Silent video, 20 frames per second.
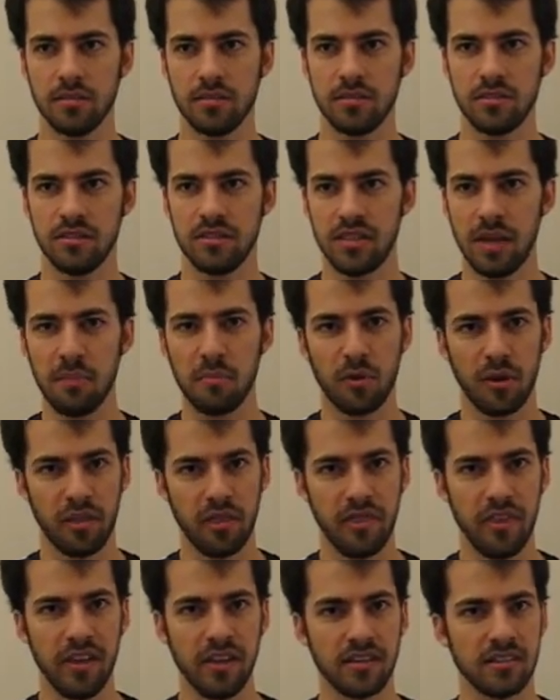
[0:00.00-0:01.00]
separate
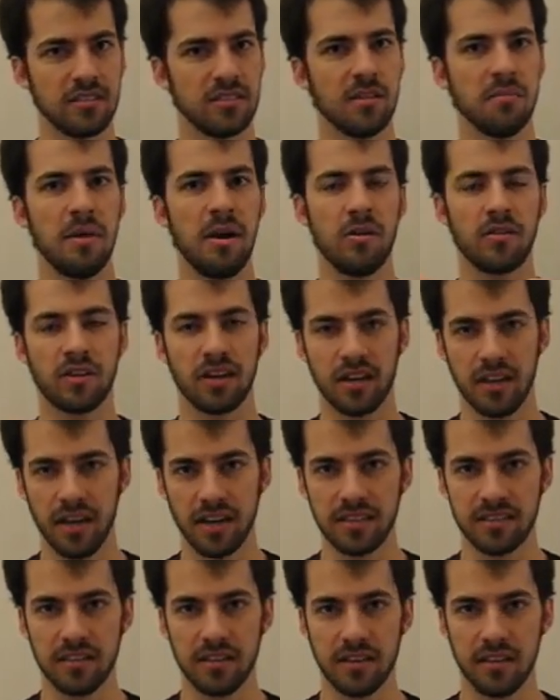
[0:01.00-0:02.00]
things somehow
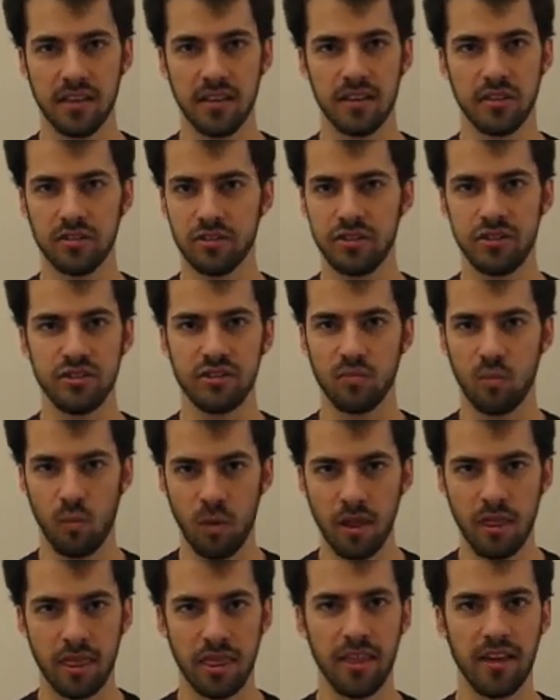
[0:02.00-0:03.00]
connected. There's just
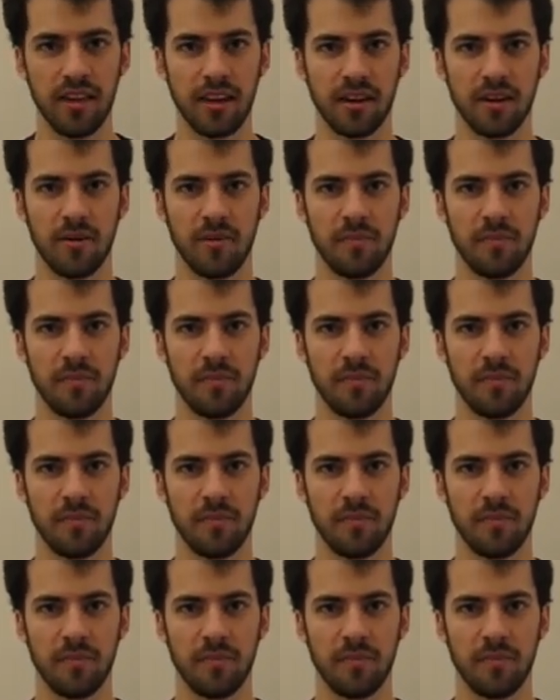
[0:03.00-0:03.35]
one thing.